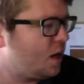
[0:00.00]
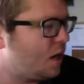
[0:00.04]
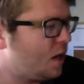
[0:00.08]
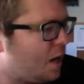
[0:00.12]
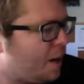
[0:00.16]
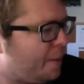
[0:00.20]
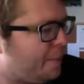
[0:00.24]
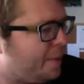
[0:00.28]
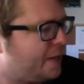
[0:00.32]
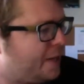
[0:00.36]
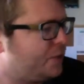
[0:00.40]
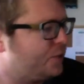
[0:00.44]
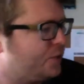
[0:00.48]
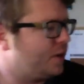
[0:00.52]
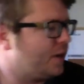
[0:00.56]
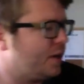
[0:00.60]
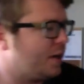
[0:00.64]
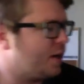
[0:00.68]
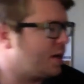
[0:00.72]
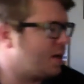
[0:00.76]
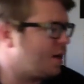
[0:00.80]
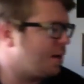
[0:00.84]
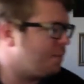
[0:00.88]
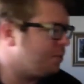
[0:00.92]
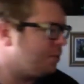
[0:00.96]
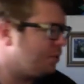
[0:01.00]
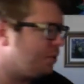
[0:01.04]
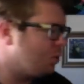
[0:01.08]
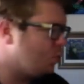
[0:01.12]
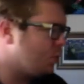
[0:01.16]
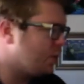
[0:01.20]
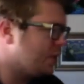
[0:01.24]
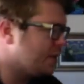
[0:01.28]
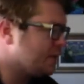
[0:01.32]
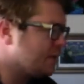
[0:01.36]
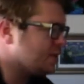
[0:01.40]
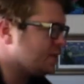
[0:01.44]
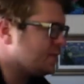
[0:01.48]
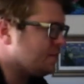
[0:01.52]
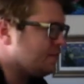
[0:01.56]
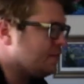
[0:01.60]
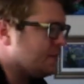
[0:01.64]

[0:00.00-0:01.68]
I do got a couple of wins